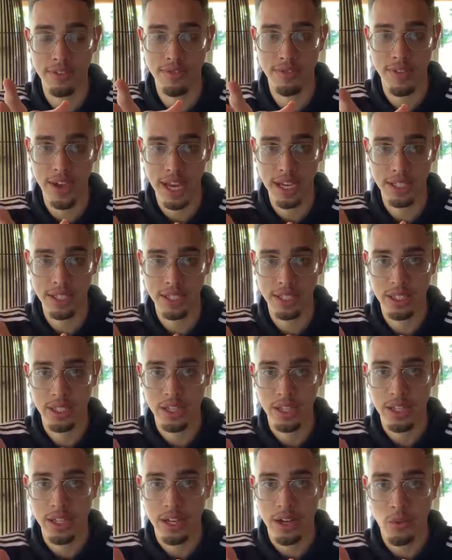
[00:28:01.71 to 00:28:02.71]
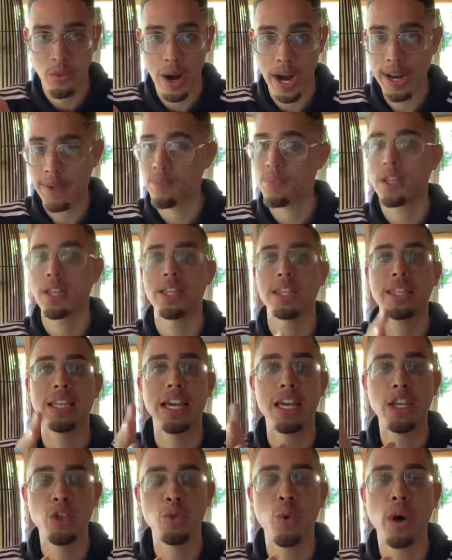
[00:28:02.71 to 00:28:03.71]
invest, right,
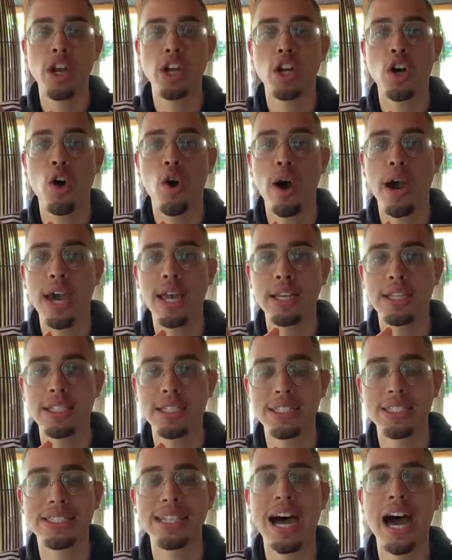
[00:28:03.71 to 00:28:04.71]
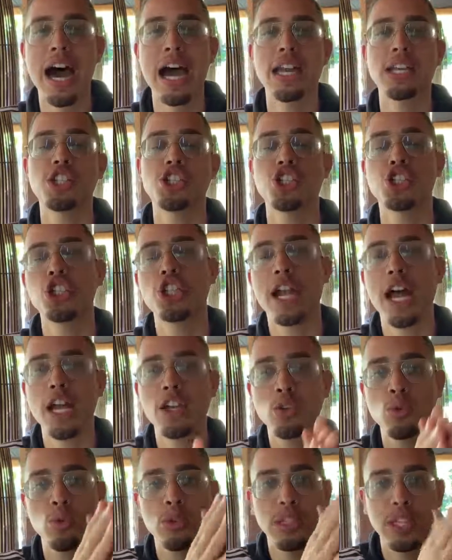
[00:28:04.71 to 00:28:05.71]
then you want to go ahead and decide, should
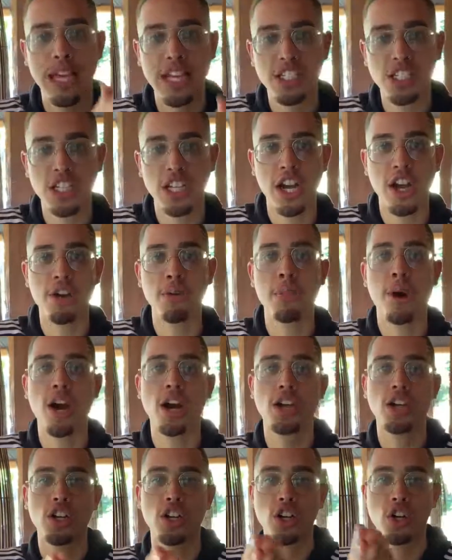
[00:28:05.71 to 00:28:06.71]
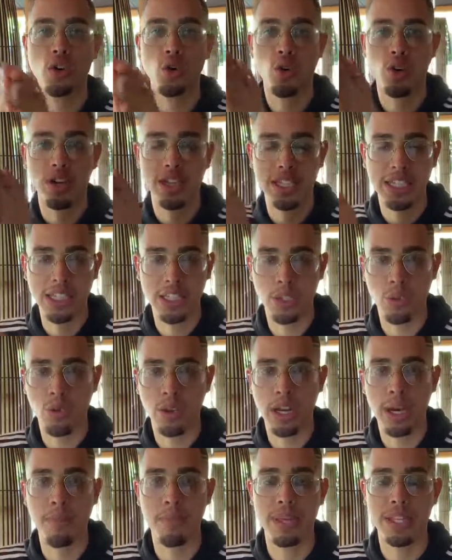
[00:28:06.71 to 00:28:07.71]
I do Legendary Marketer or Easy
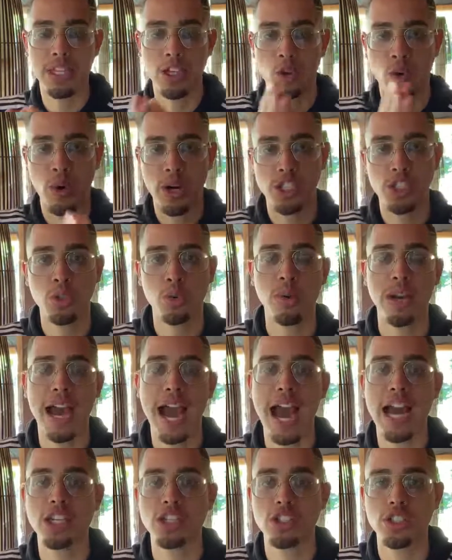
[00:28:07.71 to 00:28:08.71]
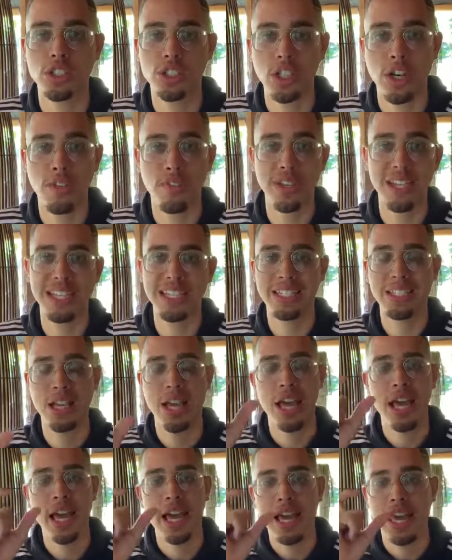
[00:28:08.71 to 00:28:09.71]
One Up? And the question you want to ask yourself is,
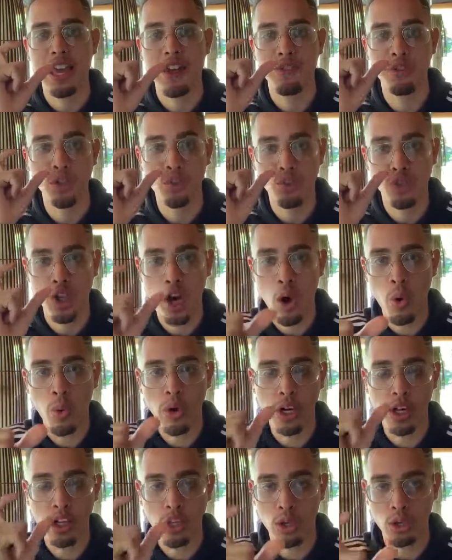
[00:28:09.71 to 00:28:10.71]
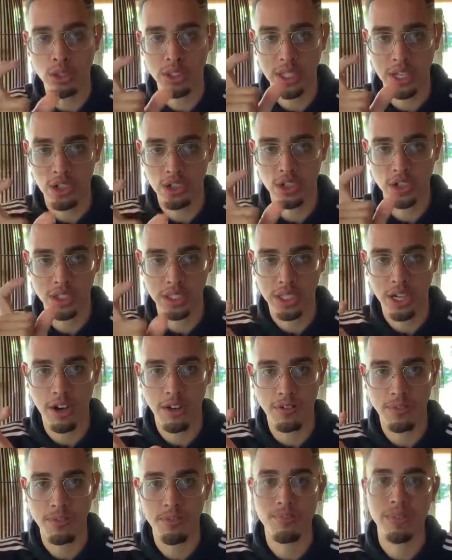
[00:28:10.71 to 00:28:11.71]
if you don't want to close sales
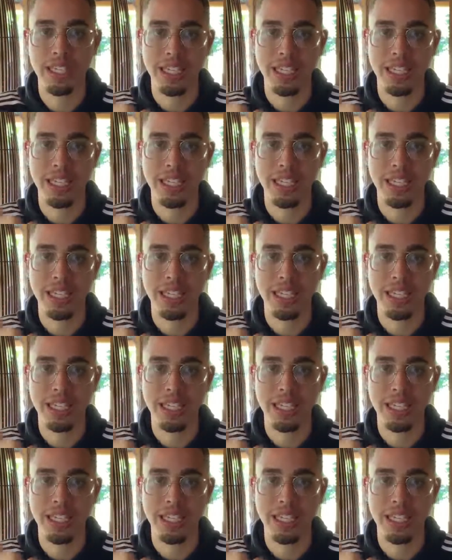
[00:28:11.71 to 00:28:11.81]
yourself,